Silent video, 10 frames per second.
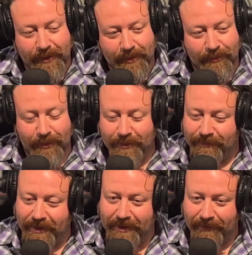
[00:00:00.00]
about, the world is
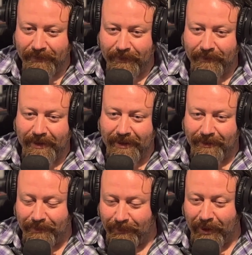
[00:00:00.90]
very different in the way that
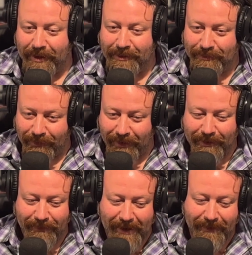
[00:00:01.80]
the markets
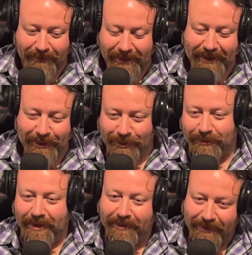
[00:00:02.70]
work around the
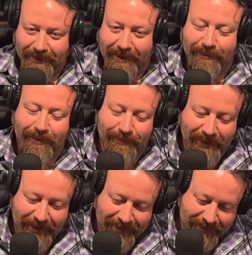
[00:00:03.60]
industry, like where the
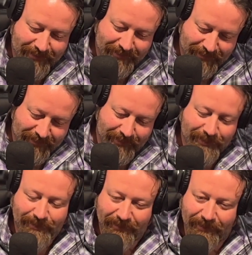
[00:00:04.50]
money
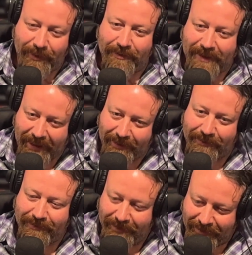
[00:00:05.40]
used to be funneled
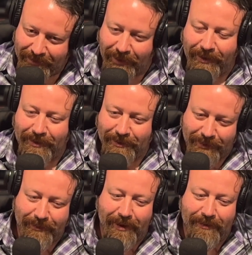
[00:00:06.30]
down to artists
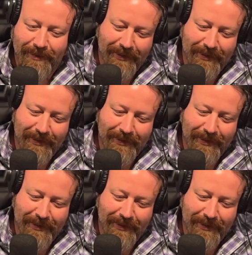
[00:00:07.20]
to grow, and